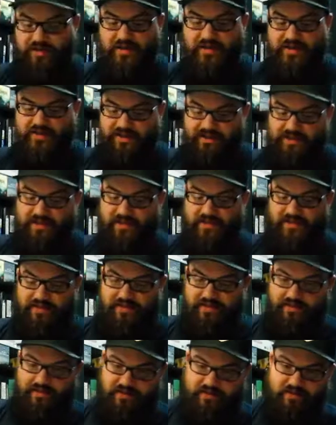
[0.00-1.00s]
You got a
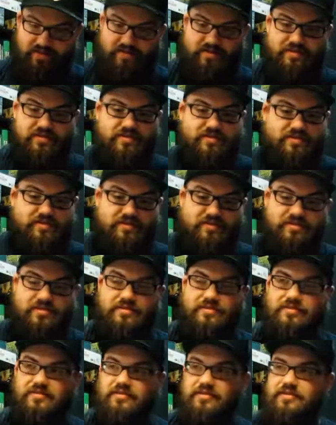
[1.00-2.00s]
6.
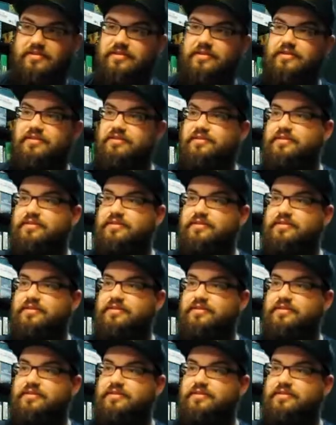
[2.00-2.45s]
All right.